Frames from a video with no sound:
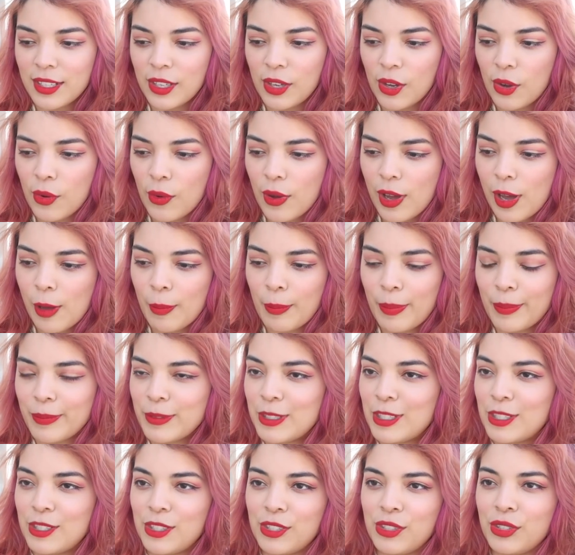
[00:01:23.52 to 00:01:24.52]
to go up
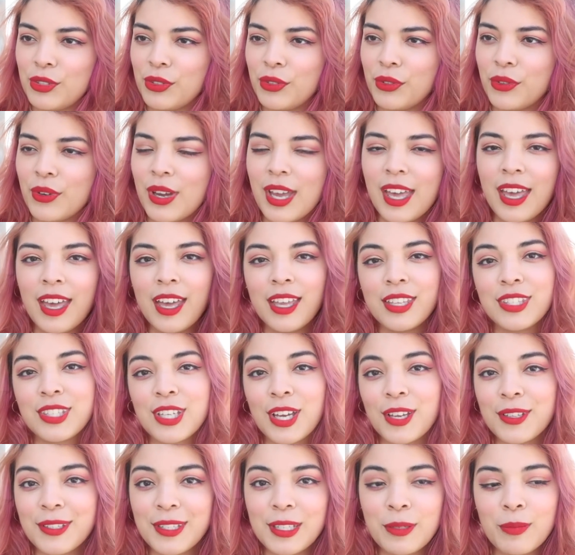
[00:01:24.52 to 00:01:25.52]
to
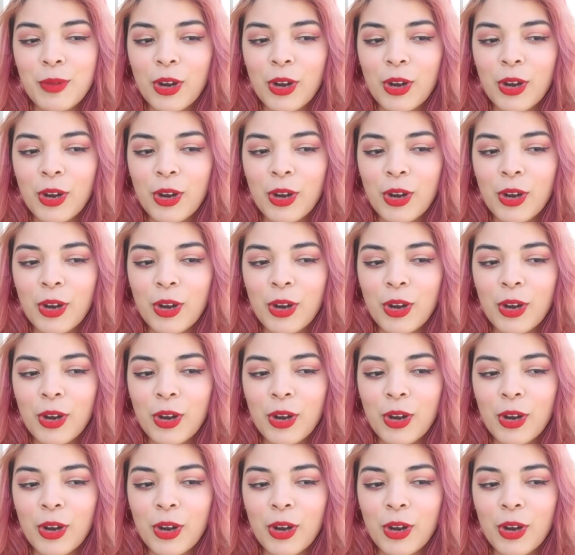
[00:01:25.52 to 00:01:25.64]
Chelsea